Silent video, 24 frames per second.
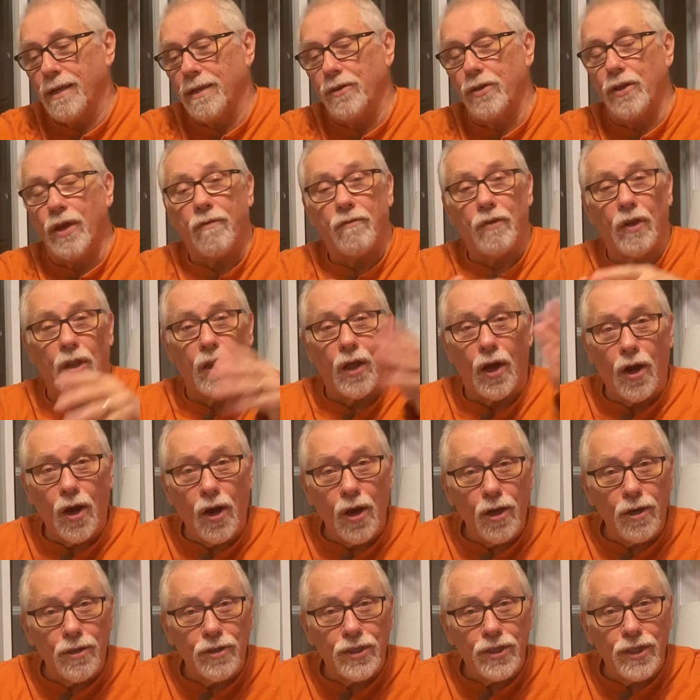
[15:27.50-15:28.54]
you have a
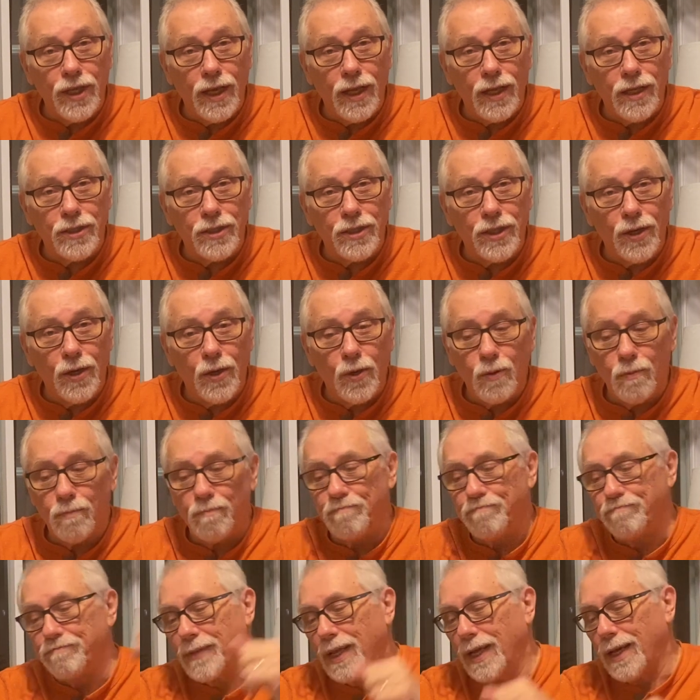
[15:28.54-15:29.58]
large
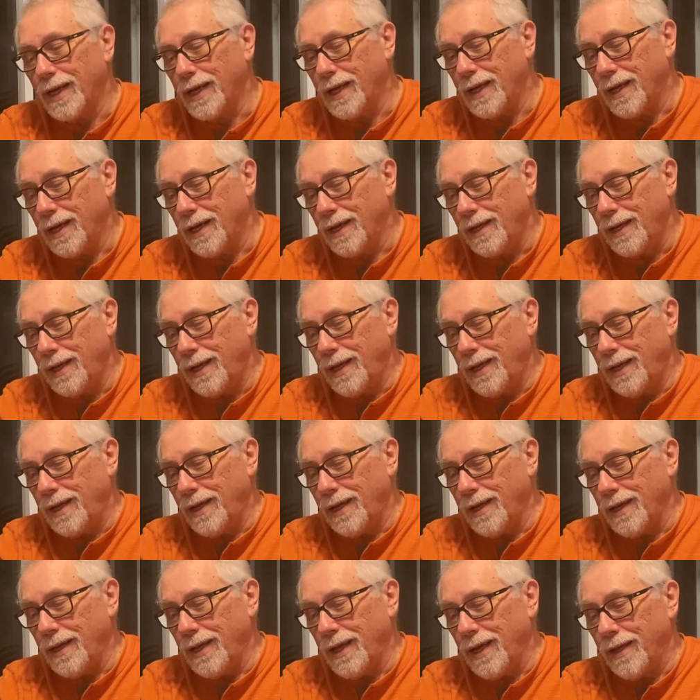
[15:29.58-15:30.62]
telescope
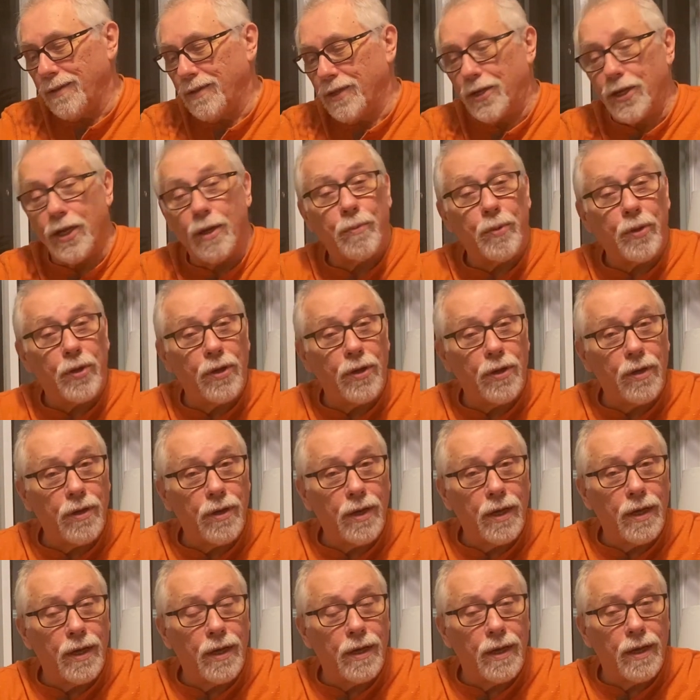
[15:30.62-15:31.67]
and the
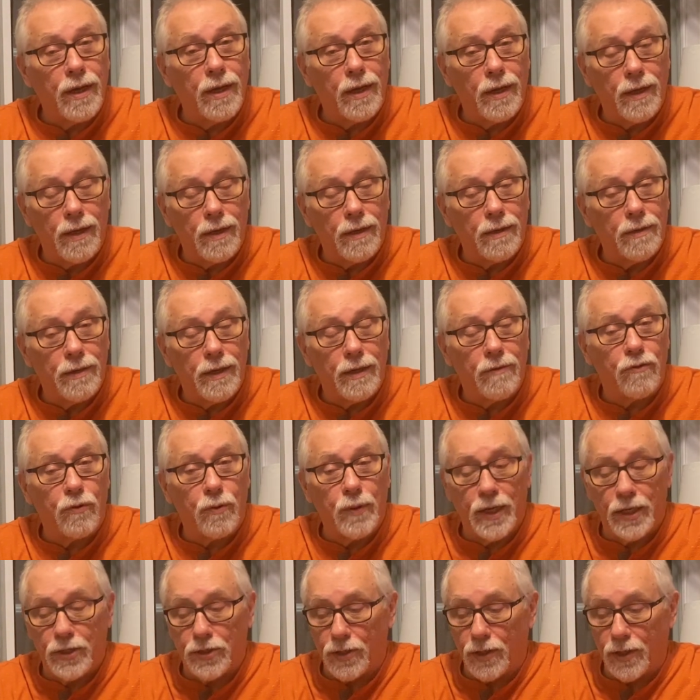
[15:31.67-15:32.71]
temperature
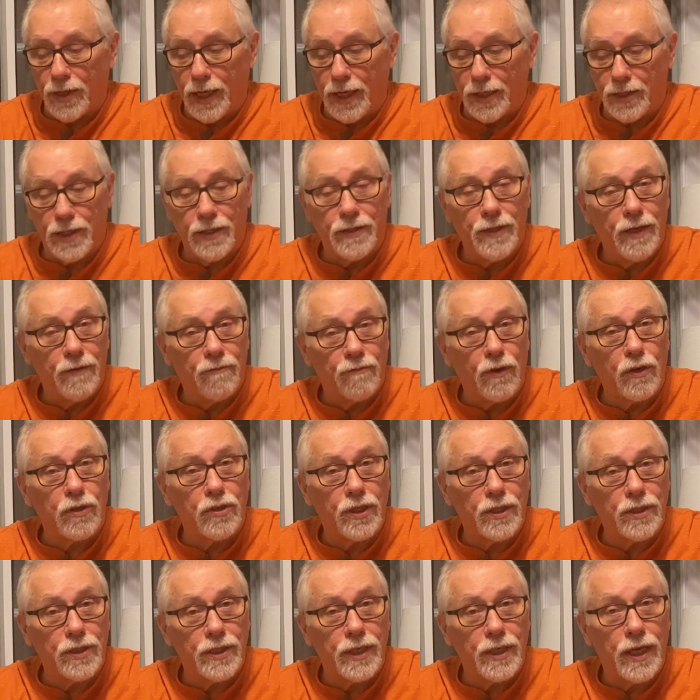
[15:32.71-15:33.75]
differential, as in the
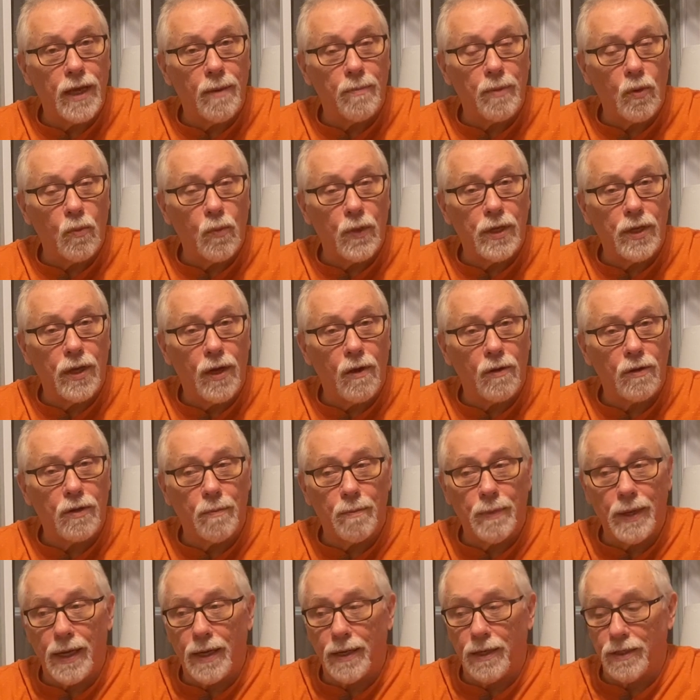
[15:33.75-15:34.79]
first example we talked
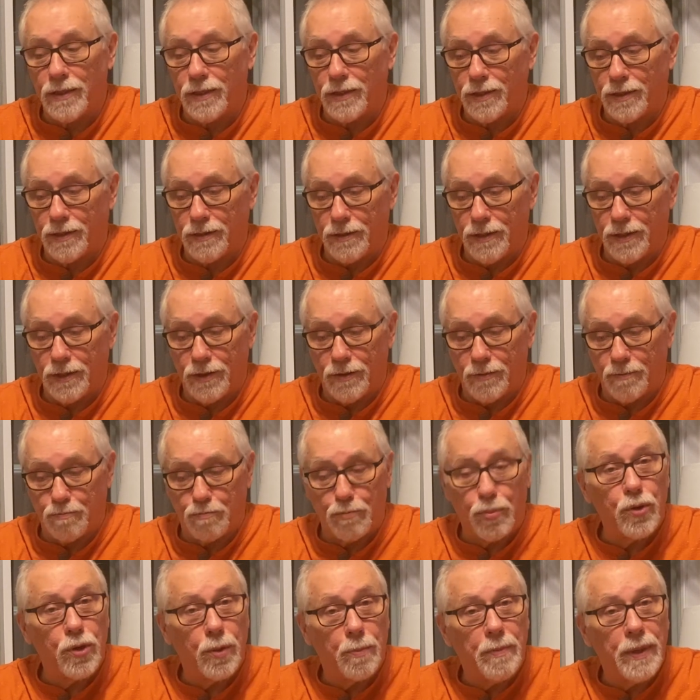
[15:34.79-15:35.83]
about, is
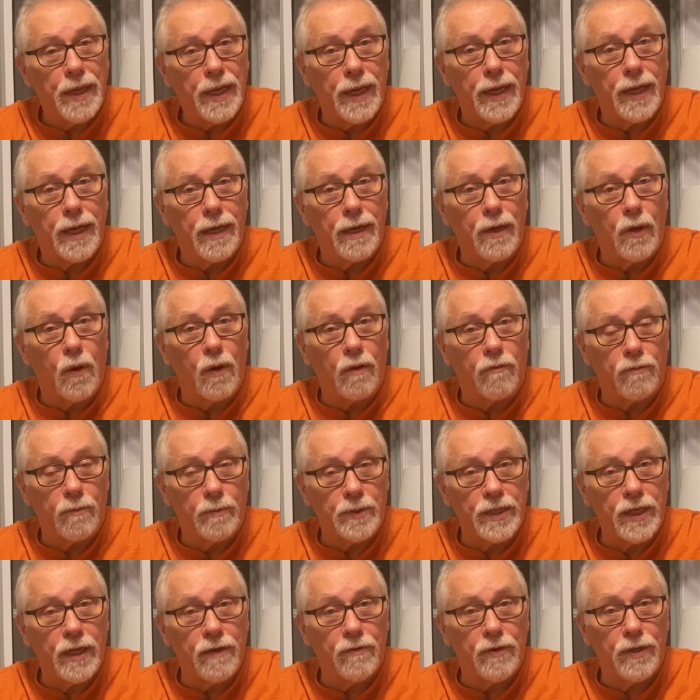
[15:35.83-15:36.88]
pretty big, going from
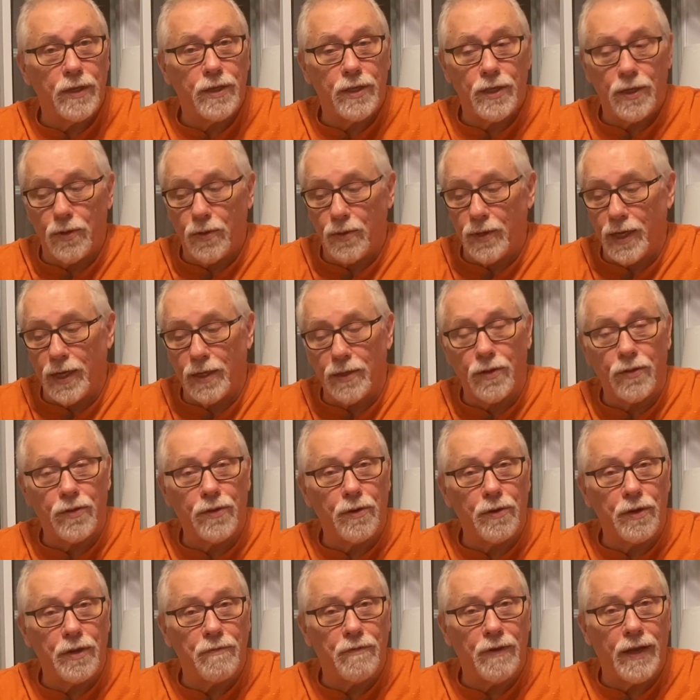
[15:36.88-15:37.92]
72 down to
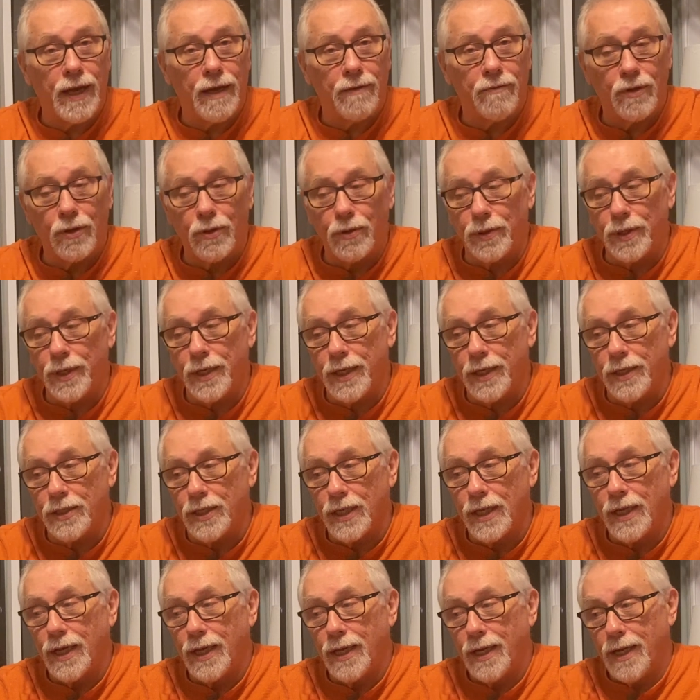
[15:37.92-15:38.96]
35
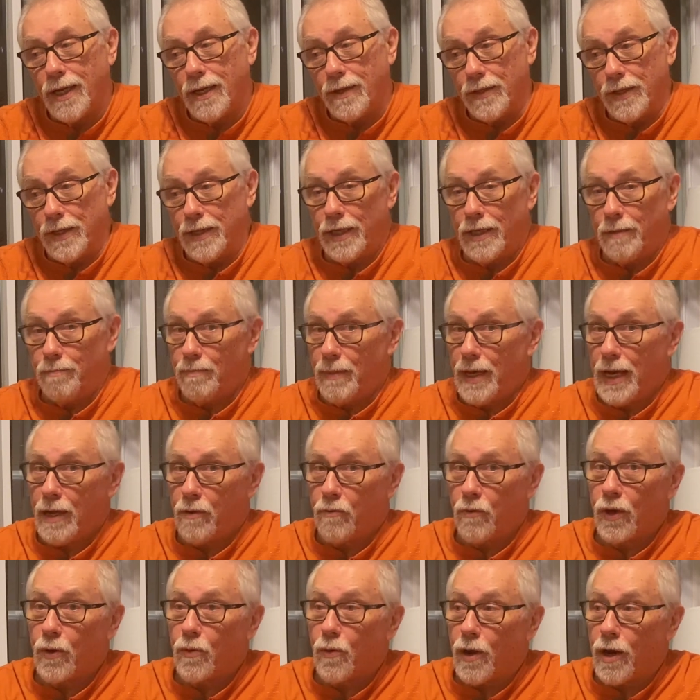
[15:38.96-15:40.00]
degrees, then it
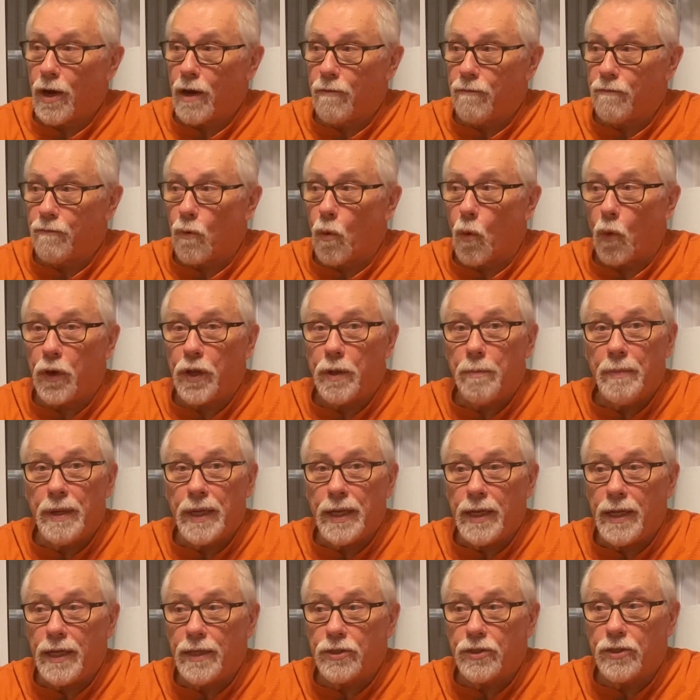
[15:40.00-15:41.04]
might require 40
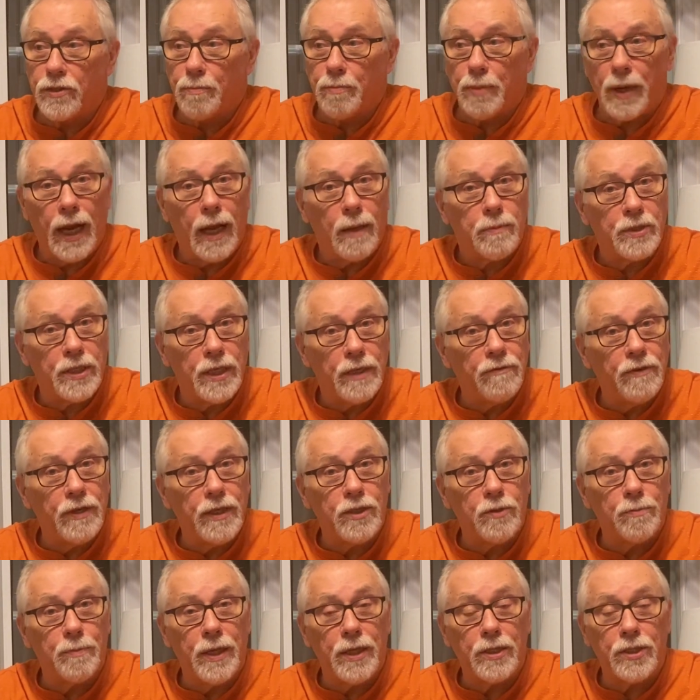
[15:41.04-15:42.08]
minutes or perhaps even
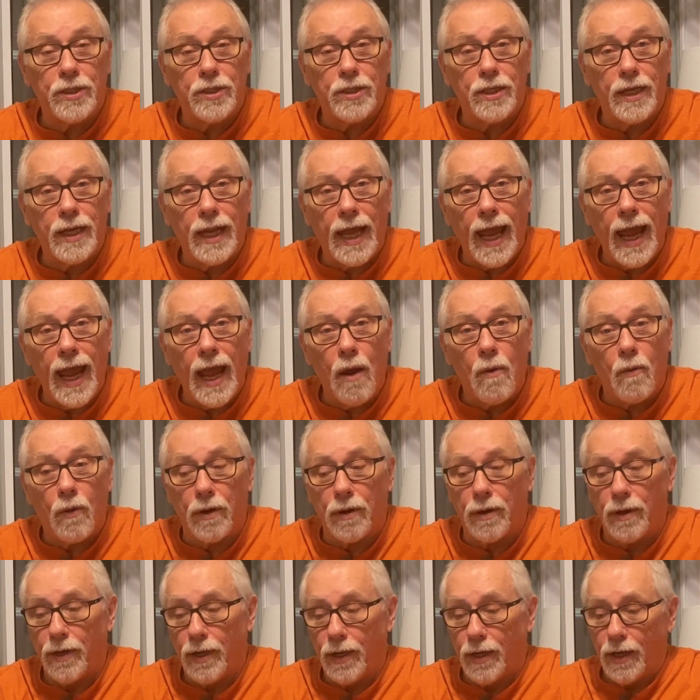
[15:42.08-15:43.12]
as much as an
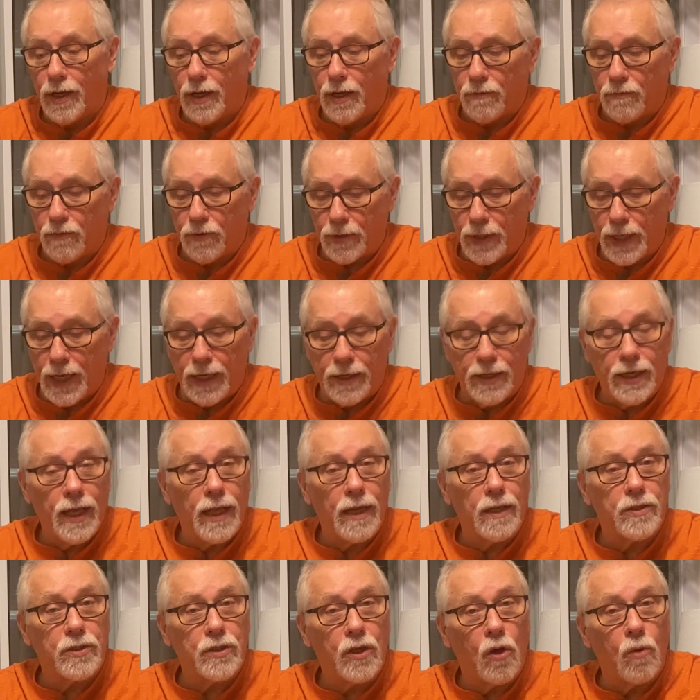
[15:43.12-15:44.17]
hour for that
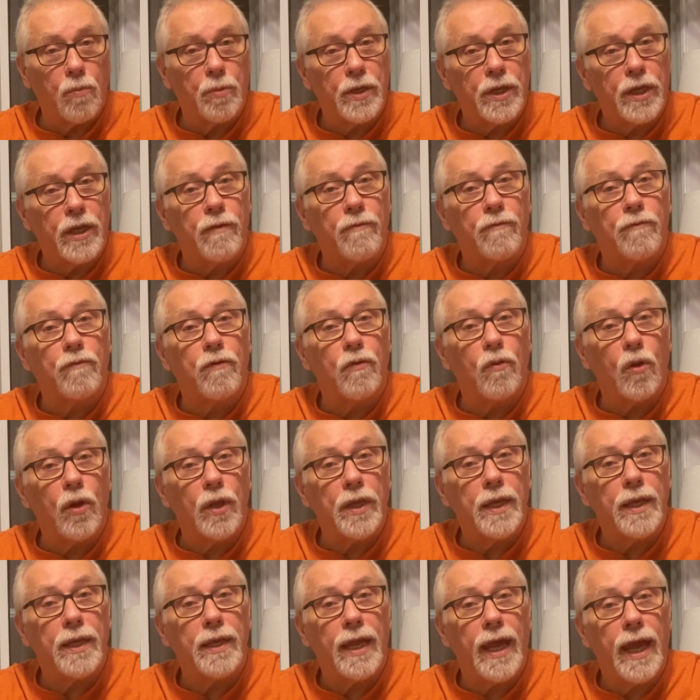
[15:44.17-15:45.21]
telescope to get
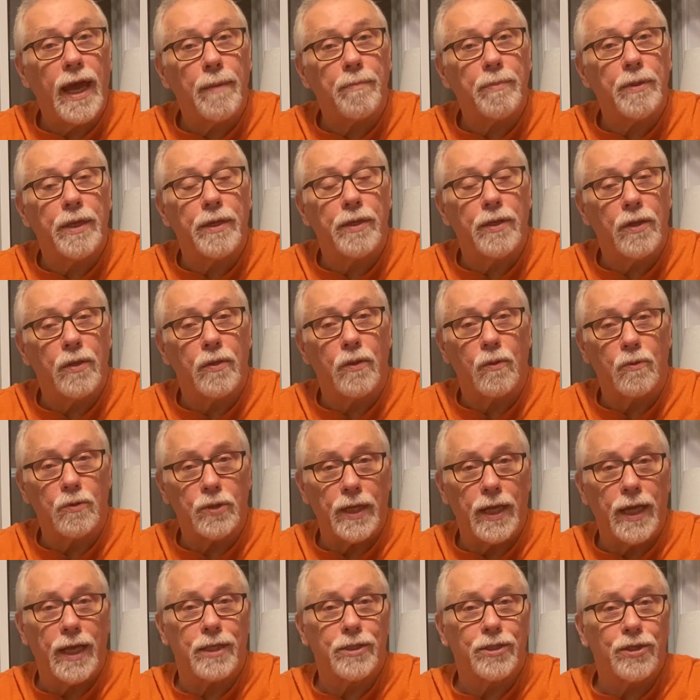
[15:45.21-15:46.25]
fully adapted to those
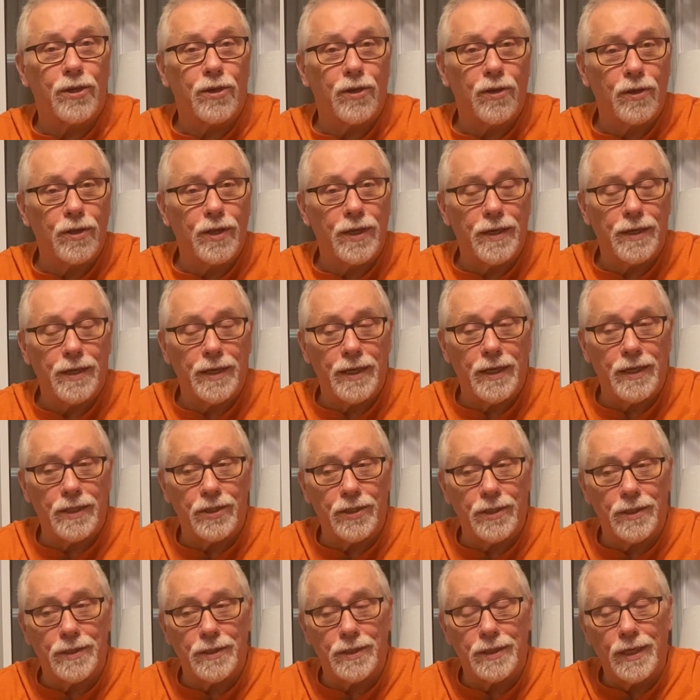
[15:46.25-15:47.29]
external
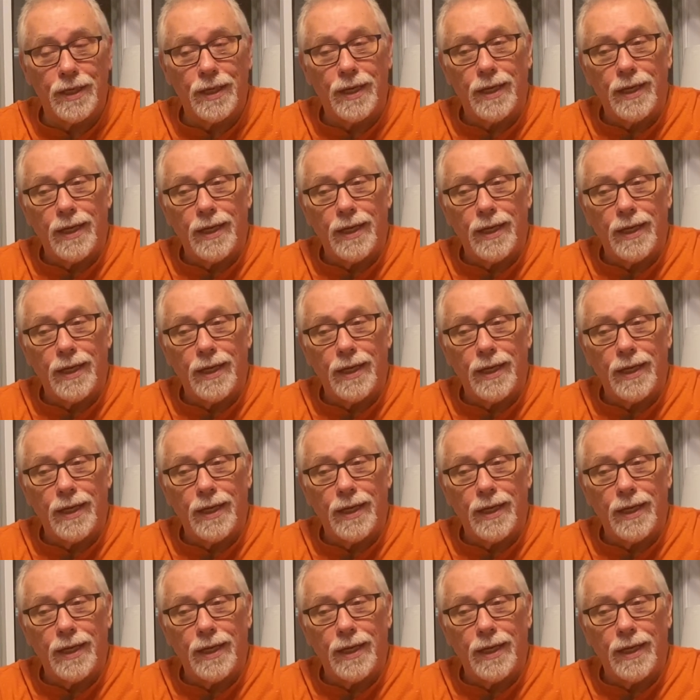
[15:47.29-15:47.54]
conditions.